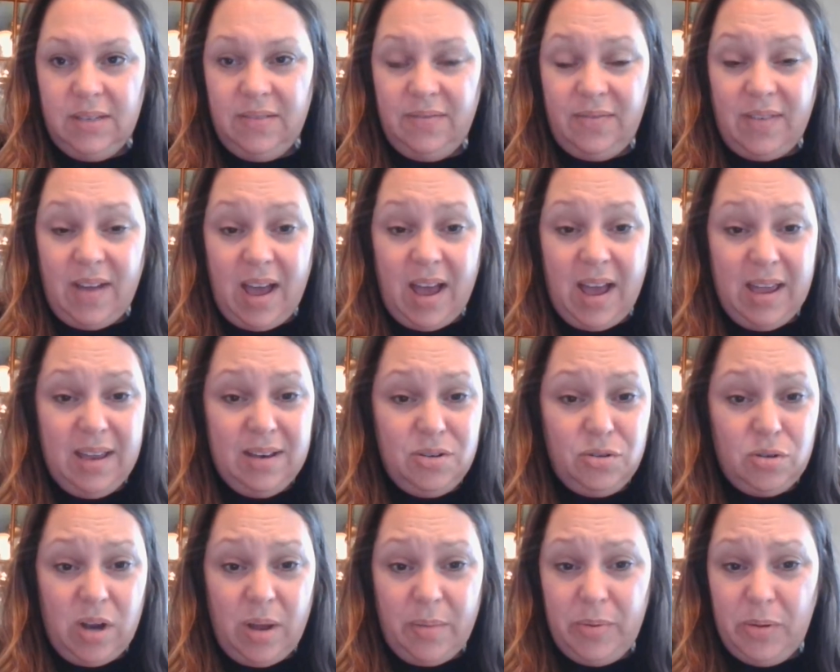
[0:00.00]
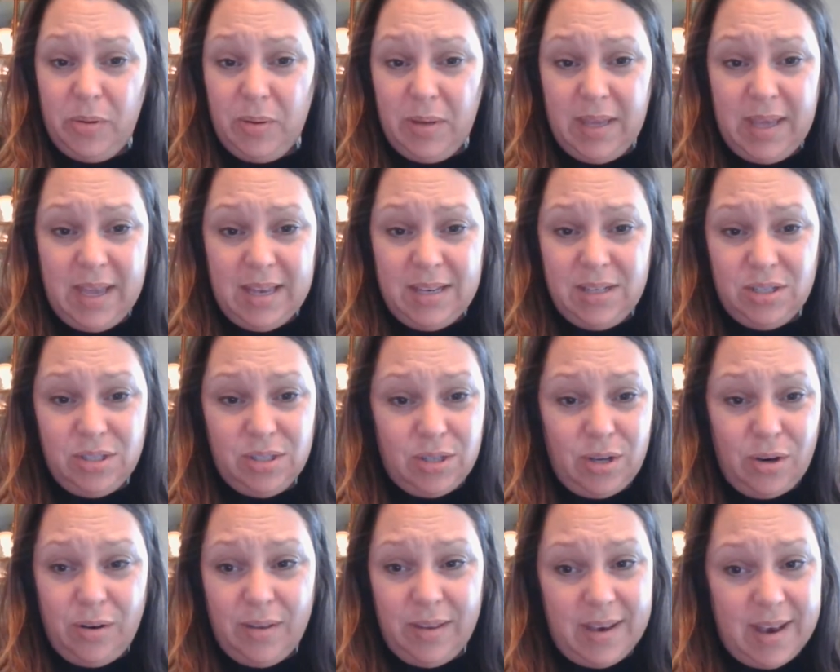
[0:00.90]
If I drop you again, just
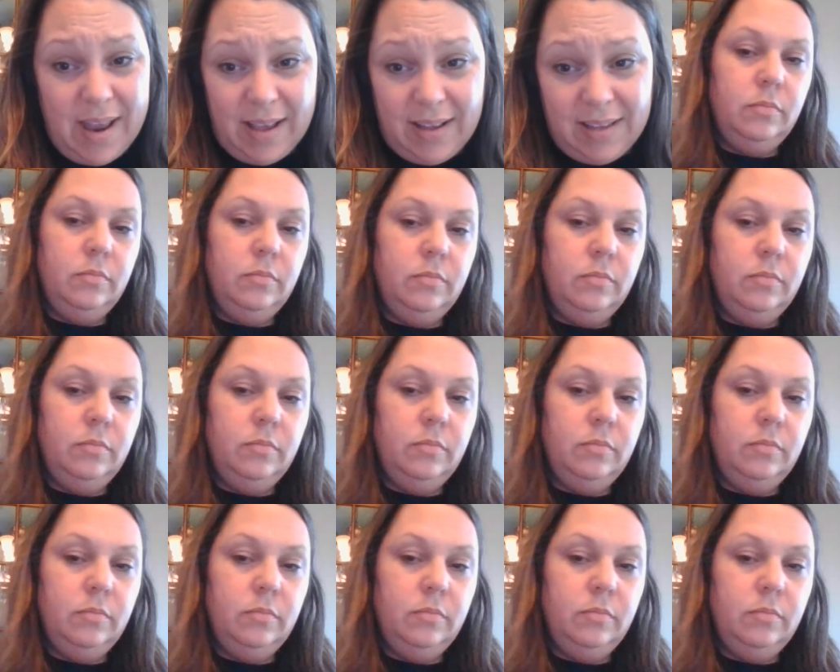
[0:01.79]
go to the next.